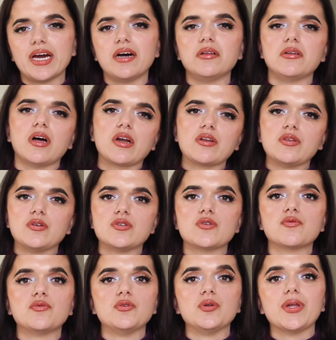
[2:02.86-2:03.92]
get a lot of those
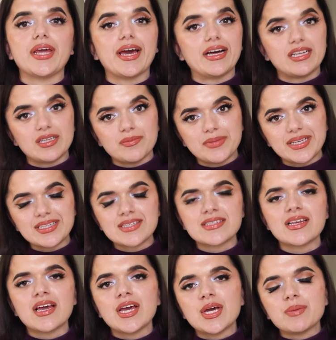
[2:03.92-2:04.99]
fruity elements,
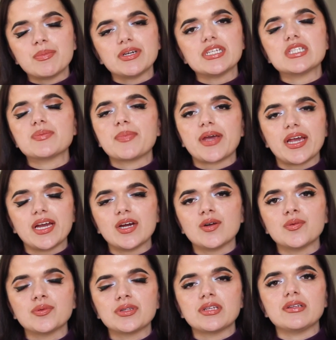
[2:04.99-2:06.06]
but it's
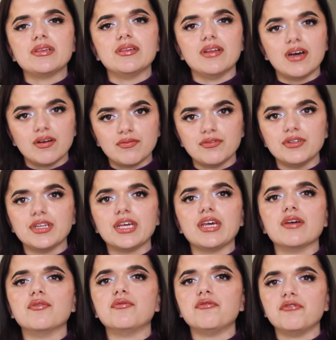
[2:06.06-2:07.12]
paired with a
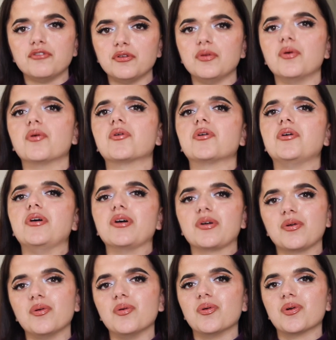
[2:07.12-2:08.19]
lovely floral
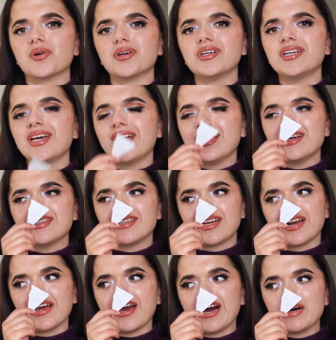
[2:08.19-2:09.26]
accord that
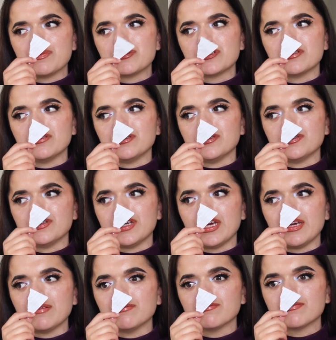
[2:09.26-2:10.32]
I
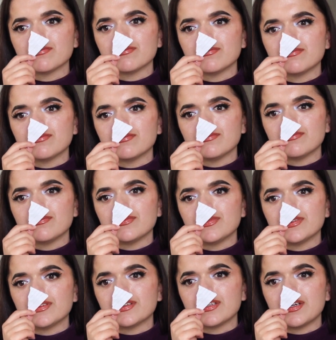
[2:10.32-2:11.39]
absolutely
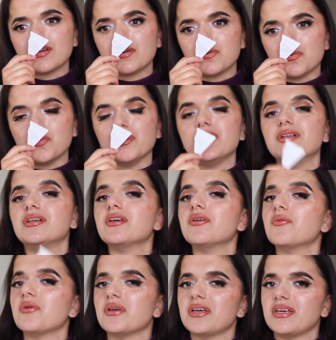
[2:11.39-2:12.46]
really
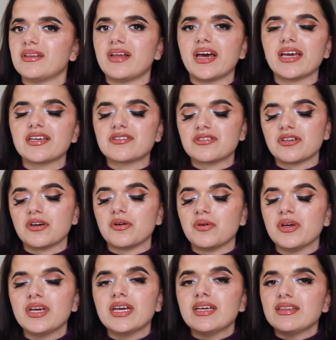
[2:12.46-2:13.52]
like. So
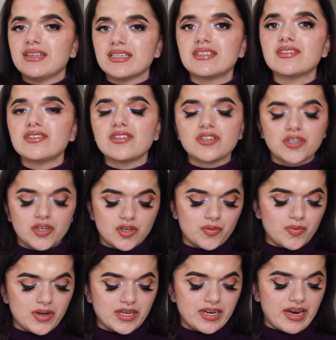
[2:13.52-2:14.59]
this is a good
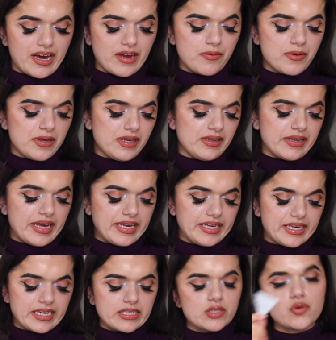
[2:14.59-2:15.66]
one. I really
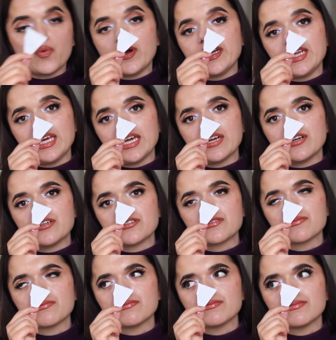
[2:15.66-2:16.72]
like it. 20 Years
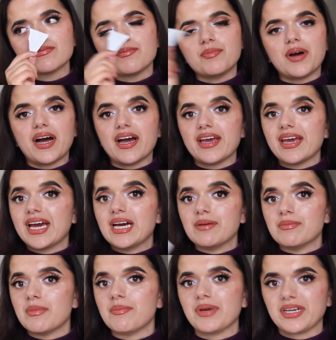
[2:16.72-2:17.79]
by
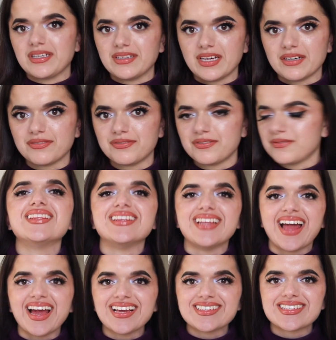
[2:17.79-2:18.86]
M Micallef.
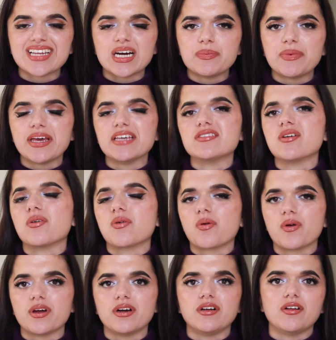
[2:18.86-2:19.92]
Next up is
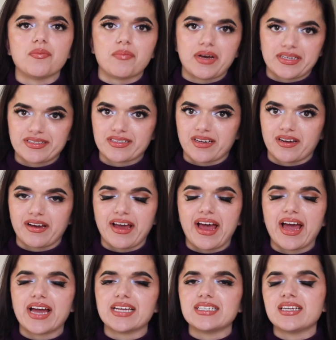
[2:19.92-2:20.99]
Royal Musca,
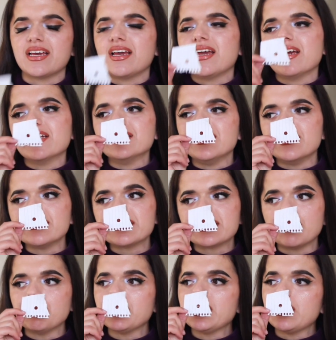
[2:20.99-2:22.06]
and there's
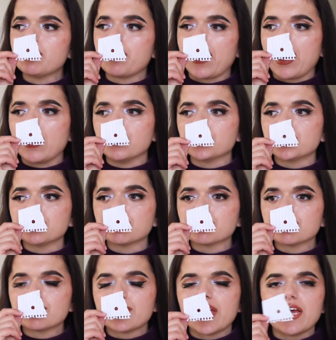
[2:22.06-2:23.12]
something about
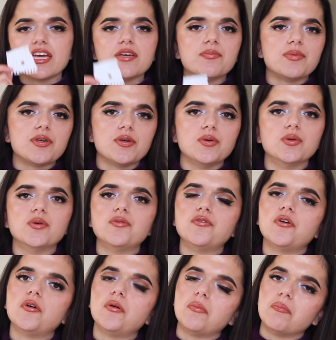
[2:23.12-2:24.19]
a
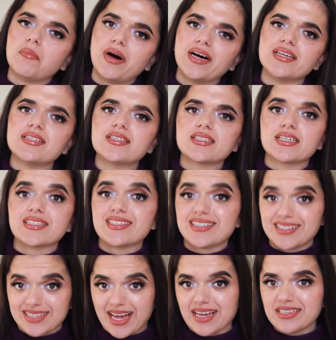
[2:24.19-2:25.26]
beautiful musk
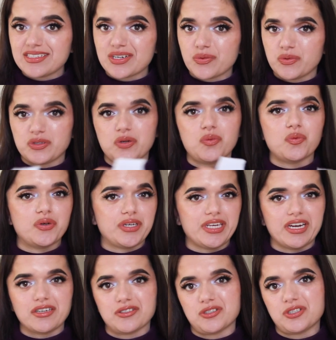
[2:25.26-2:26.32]
scent with a
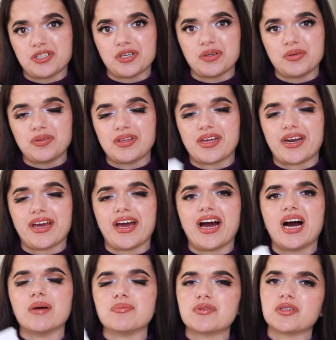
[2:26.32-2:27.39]
woody undertone that I
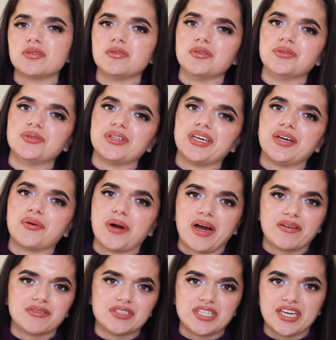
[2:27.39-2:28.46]
absolutely
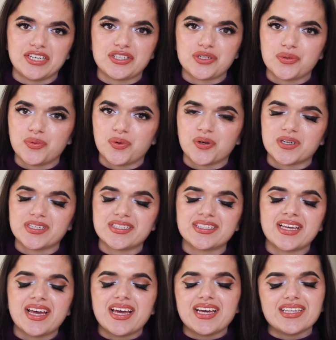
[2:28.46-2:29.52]
gravitate towards.
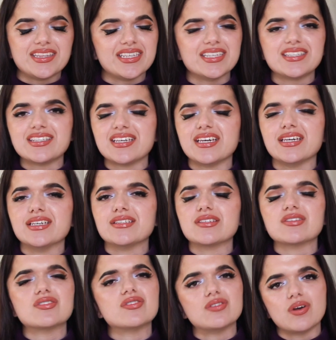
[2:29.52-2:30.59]
This is
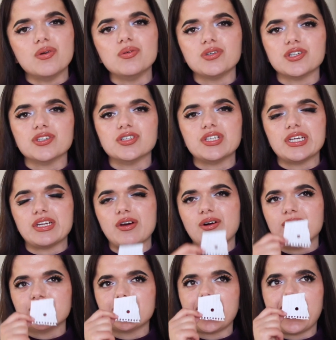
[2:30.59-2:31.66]
so good, and it
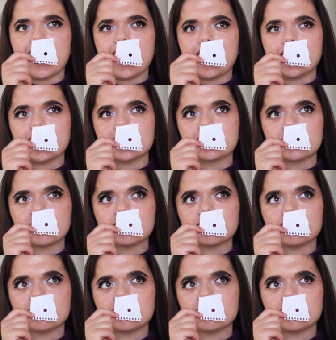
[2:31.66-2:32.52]
also has